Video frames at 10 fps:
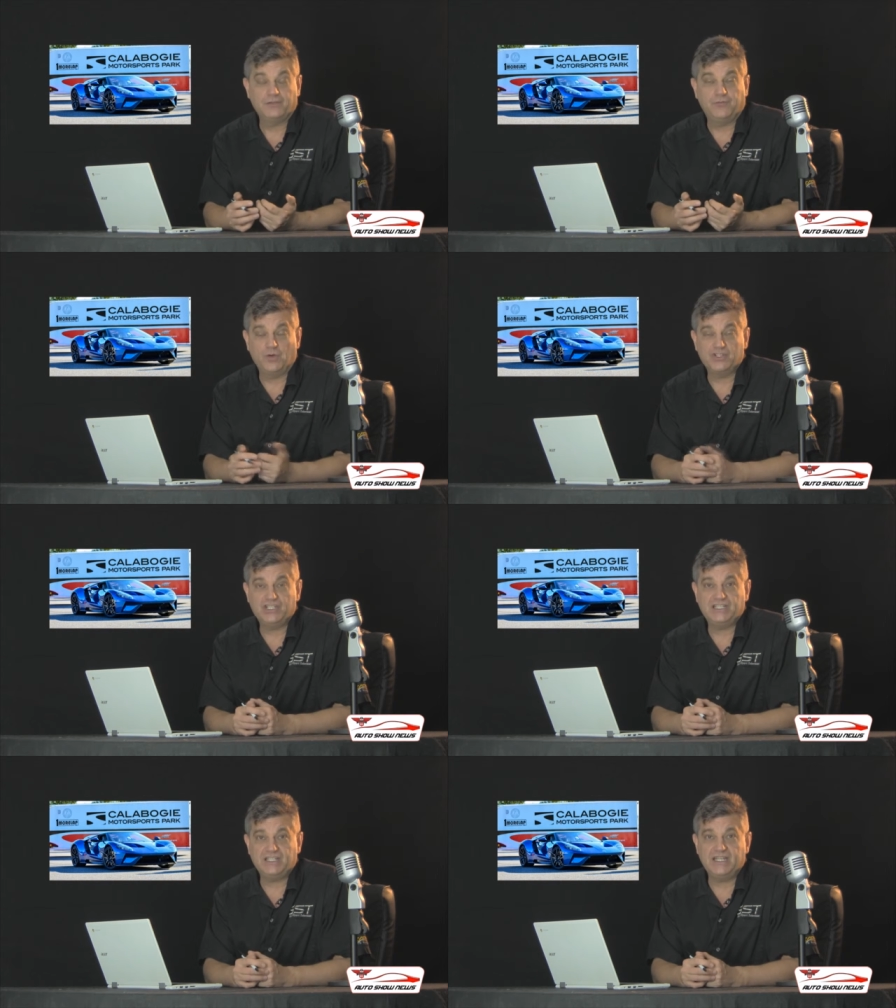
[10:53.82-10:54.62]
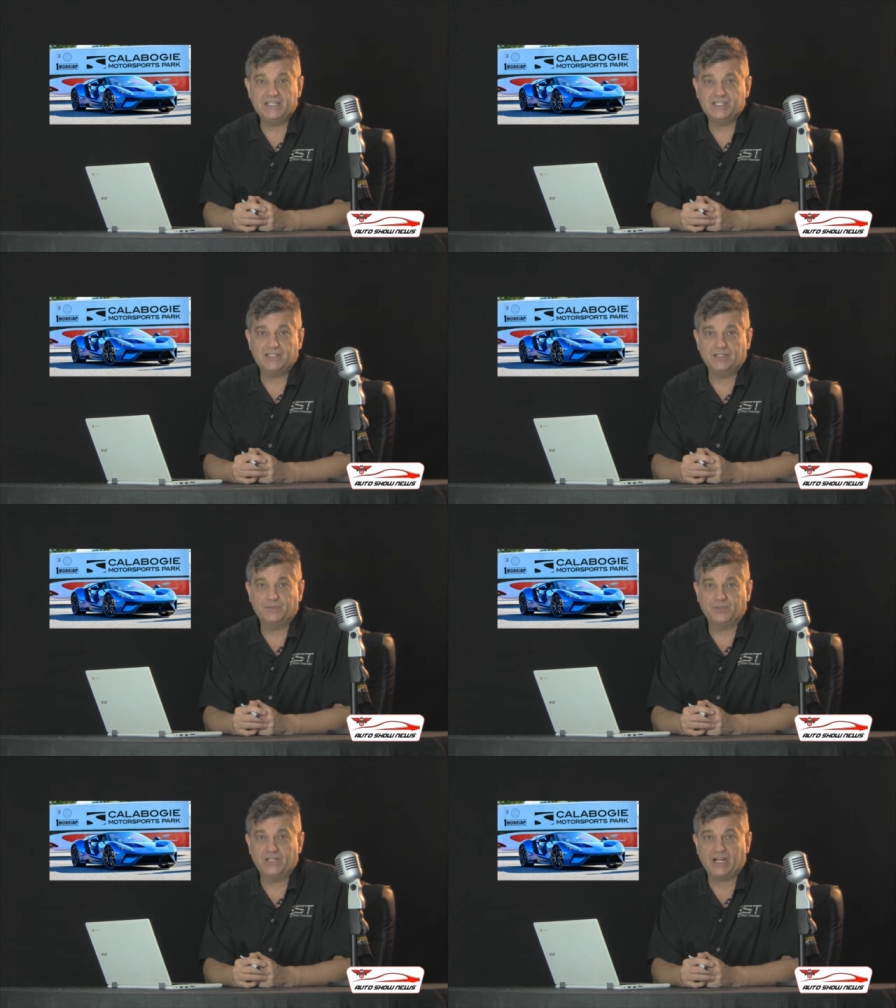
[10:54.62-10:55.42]
the Ford GT is still
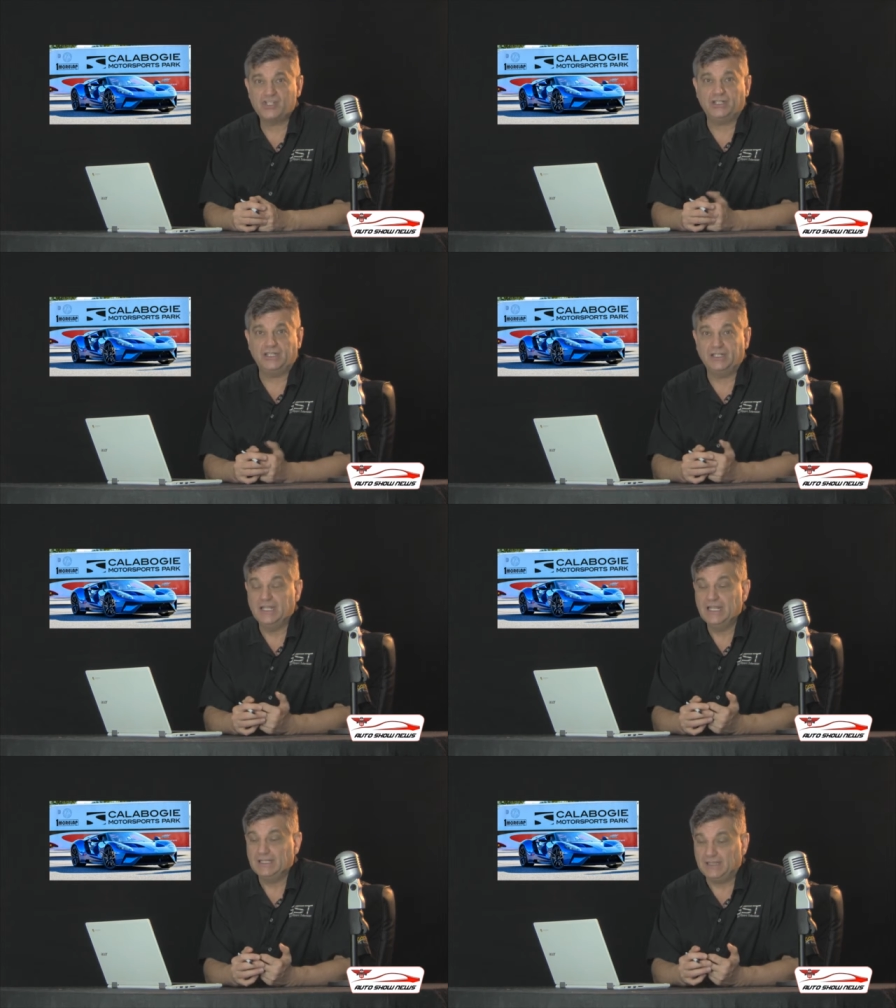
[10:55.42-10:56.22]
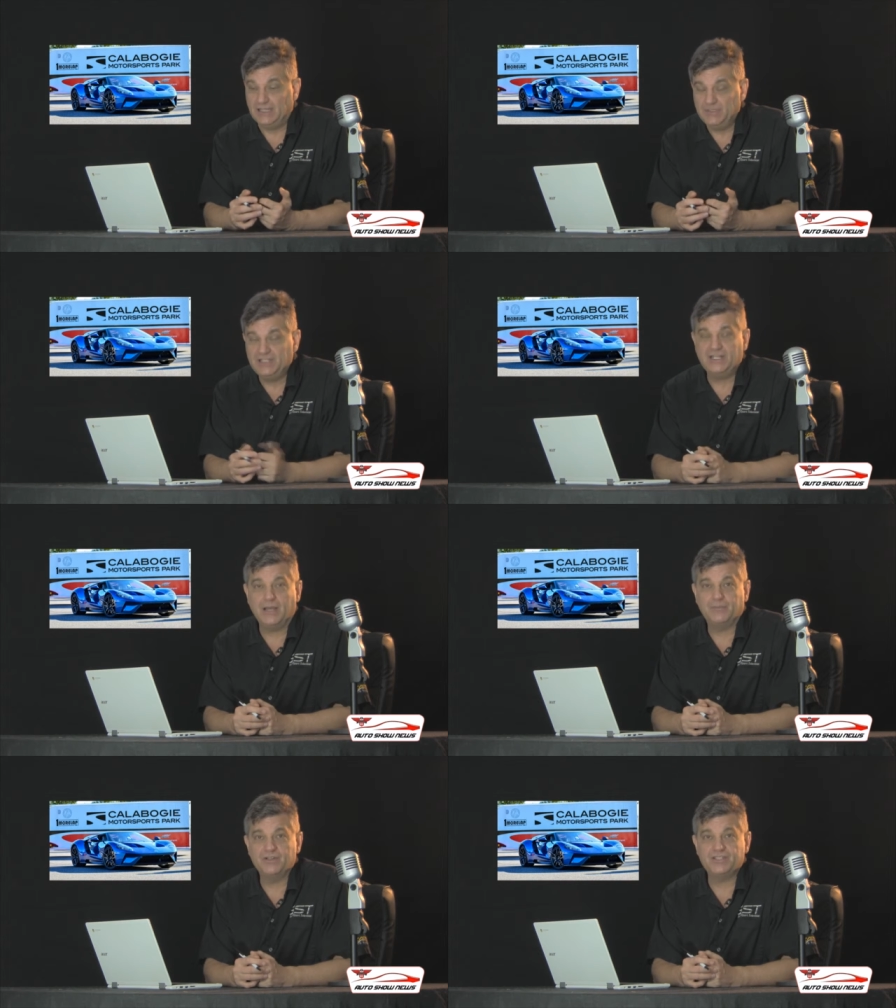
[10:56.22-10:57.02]
in production in limited
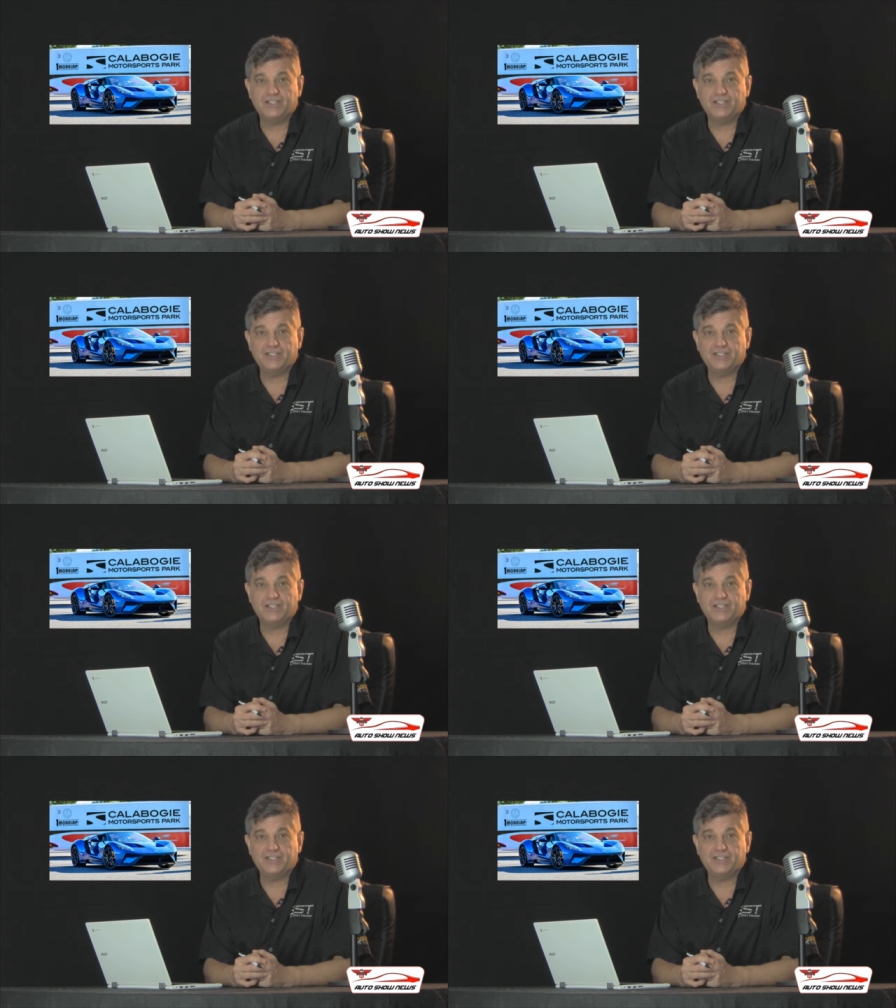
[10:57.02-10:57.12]
numbers.